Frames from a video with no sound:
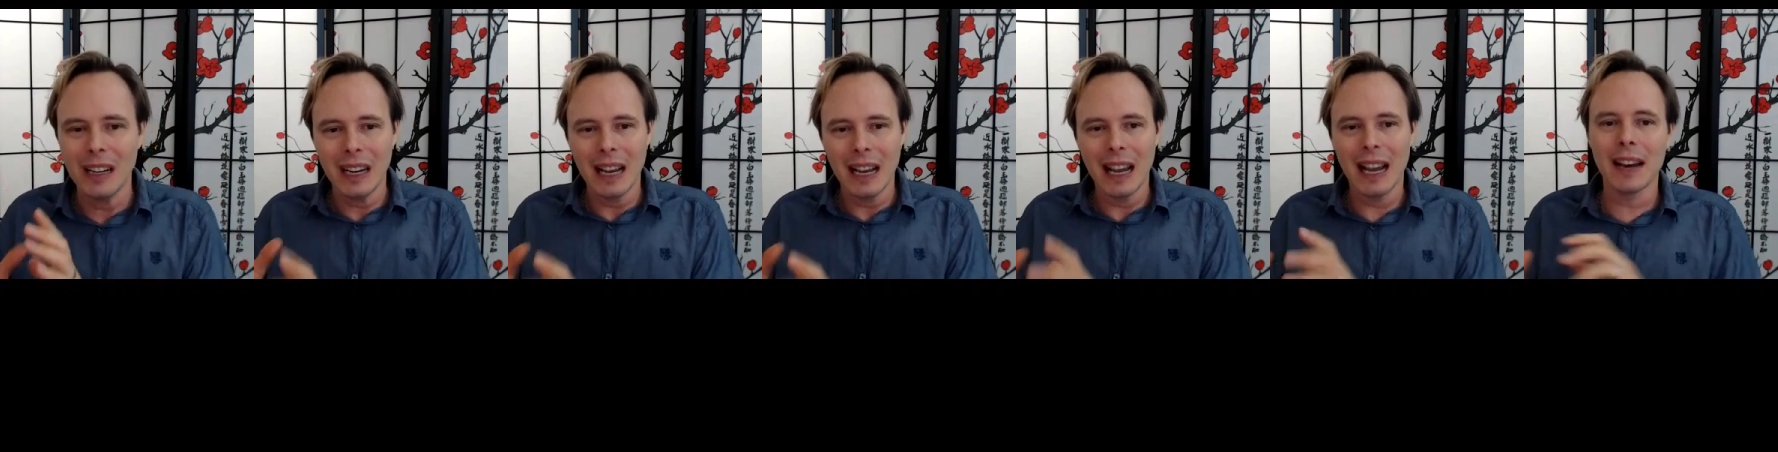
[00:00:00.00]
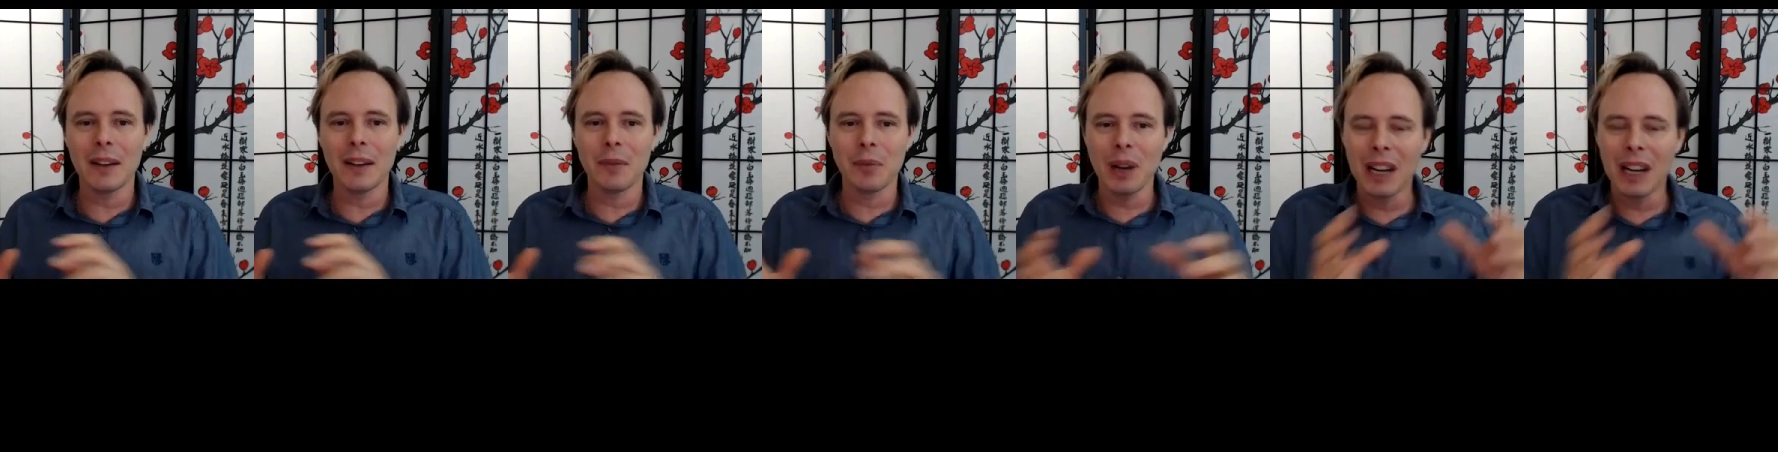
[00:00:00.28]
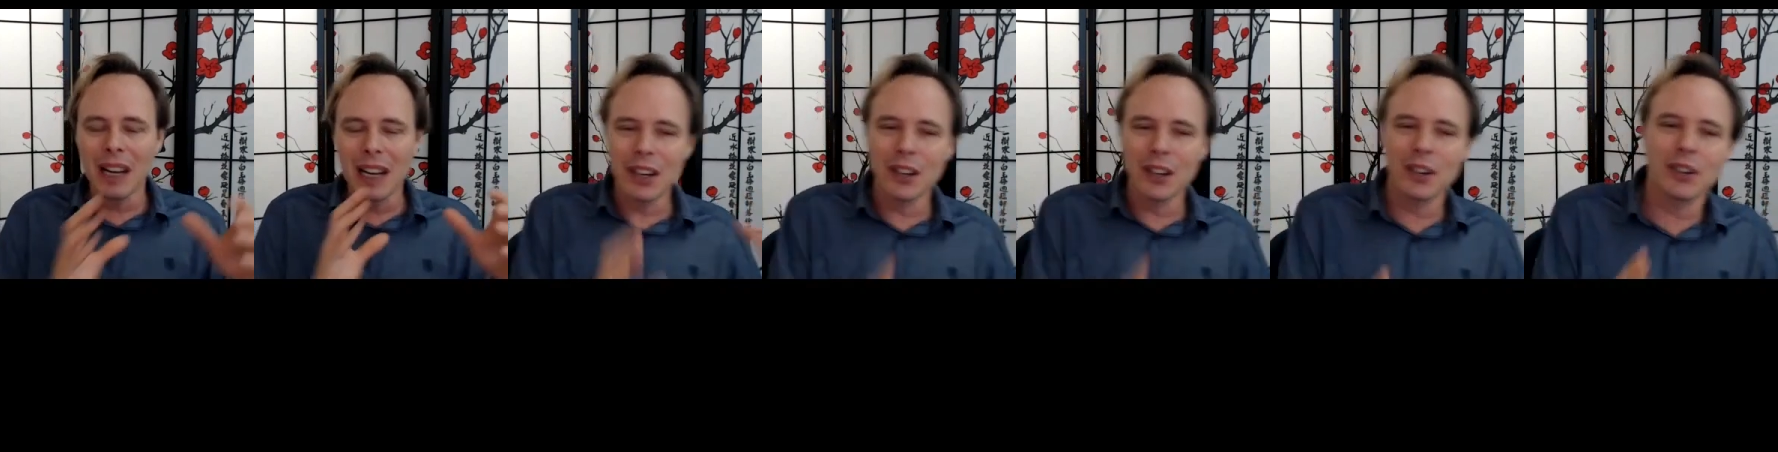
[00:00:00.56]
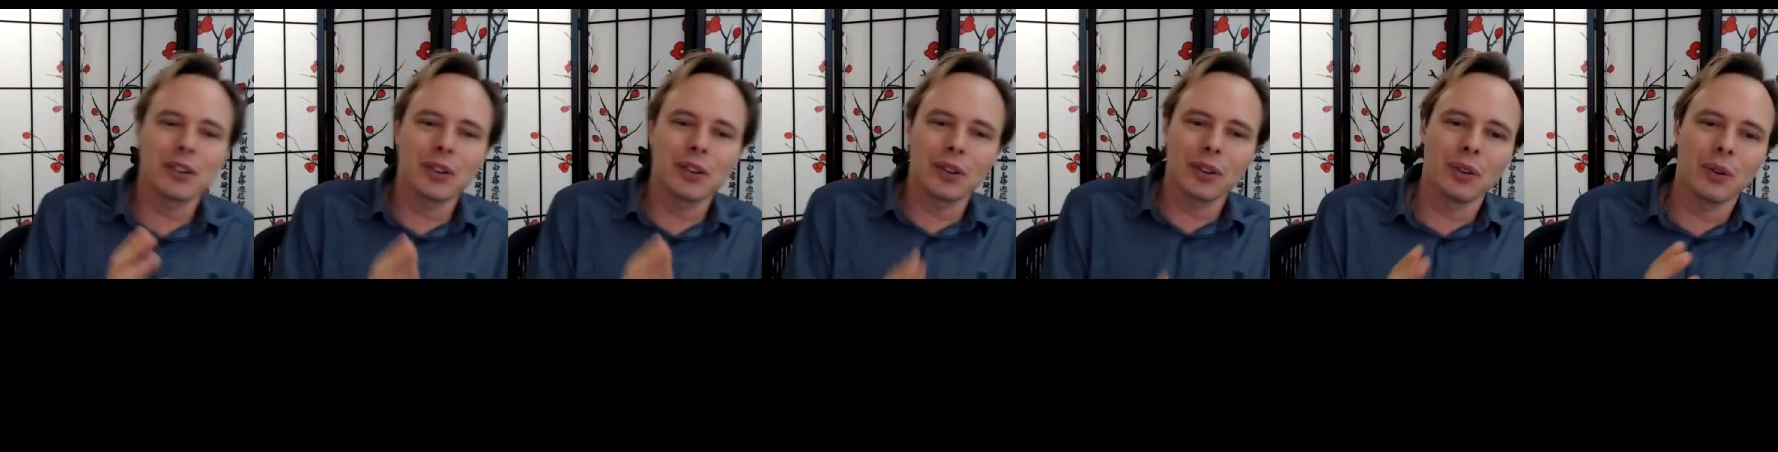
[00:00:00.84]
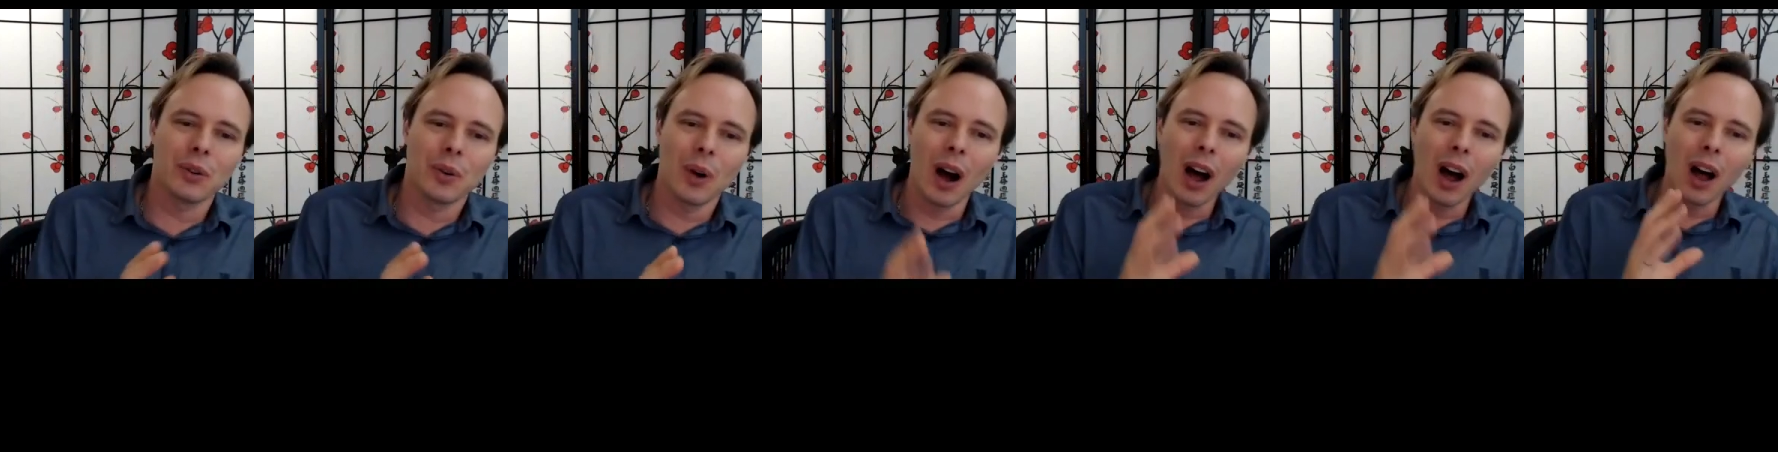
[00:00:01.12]
And really you should
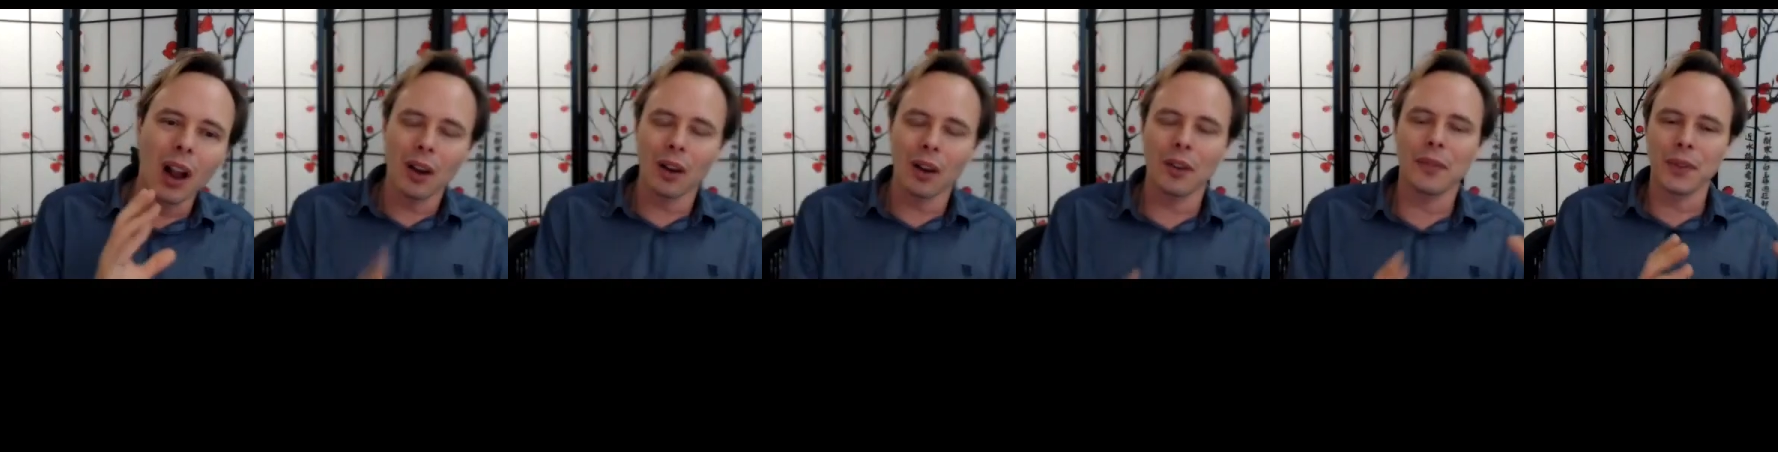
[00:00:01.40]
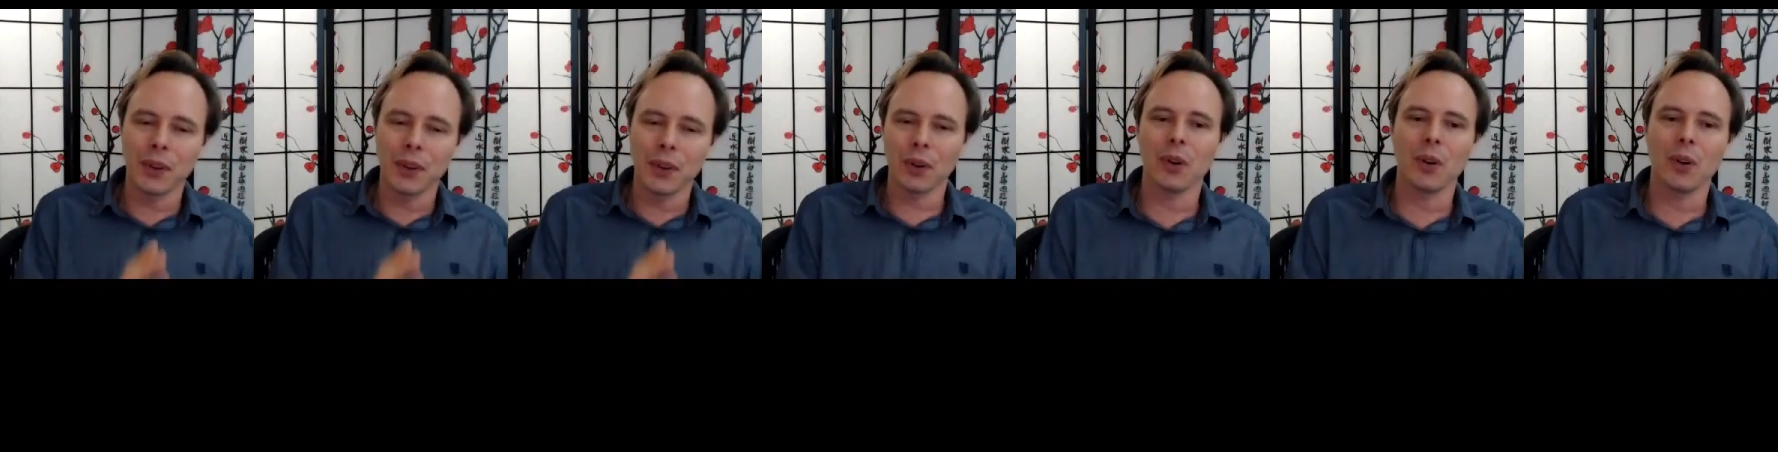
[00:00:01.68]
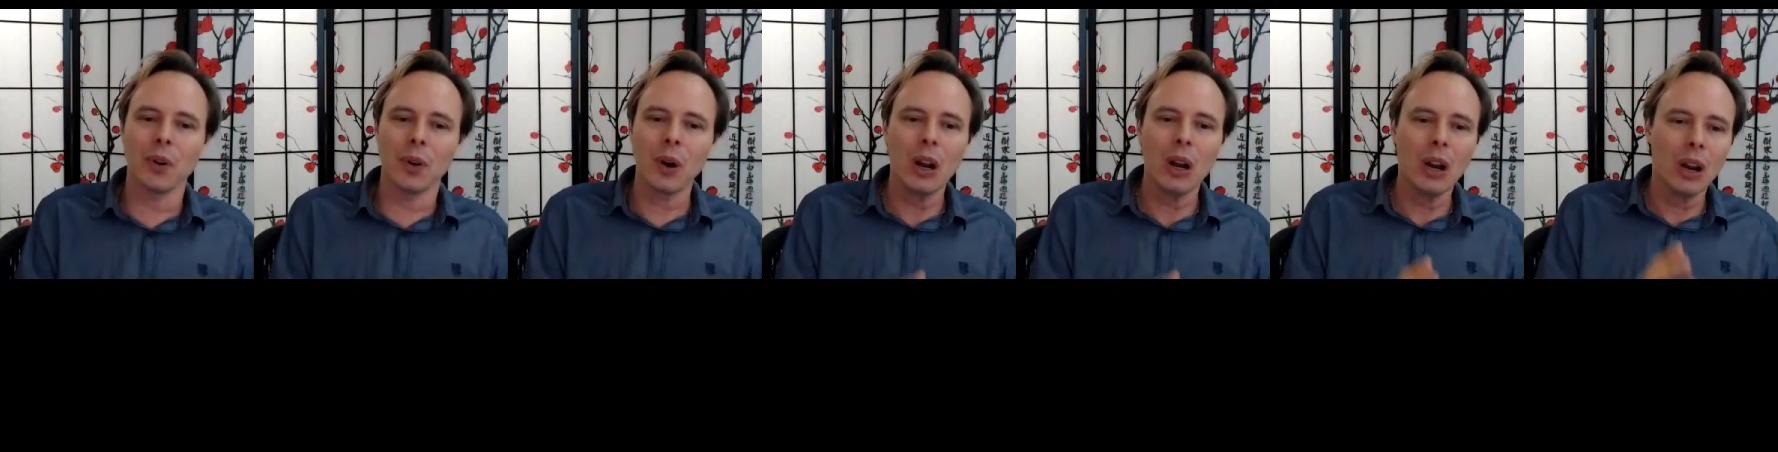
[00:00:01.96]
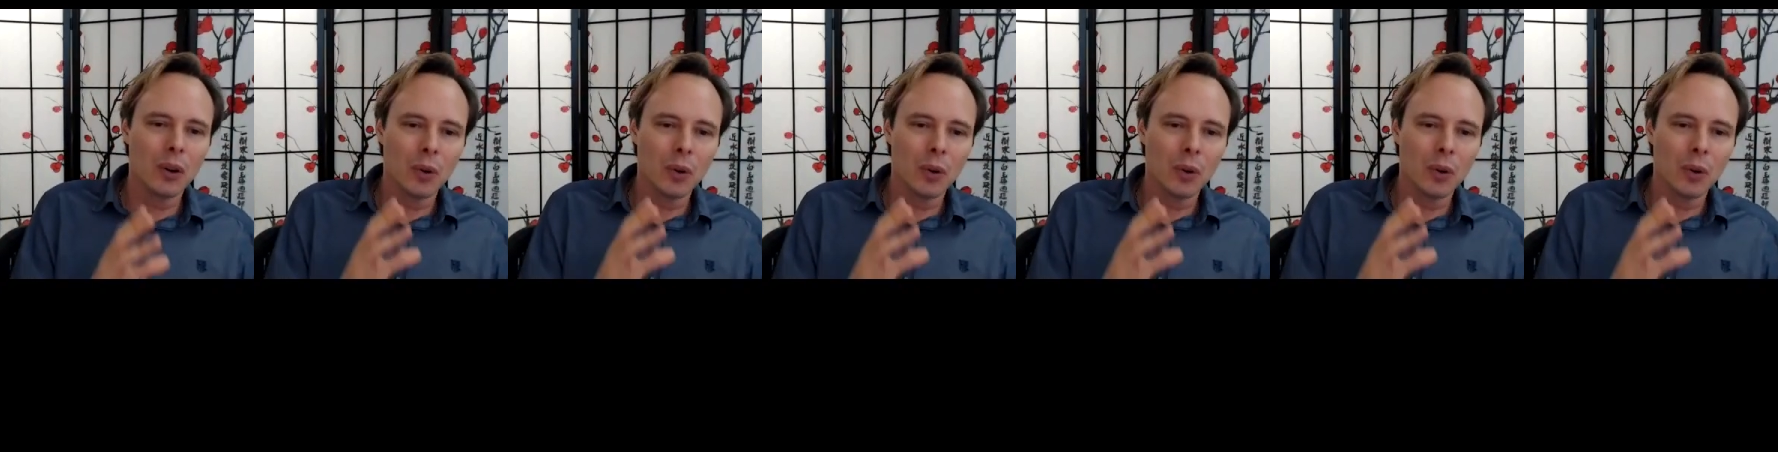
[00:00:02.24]
do all of your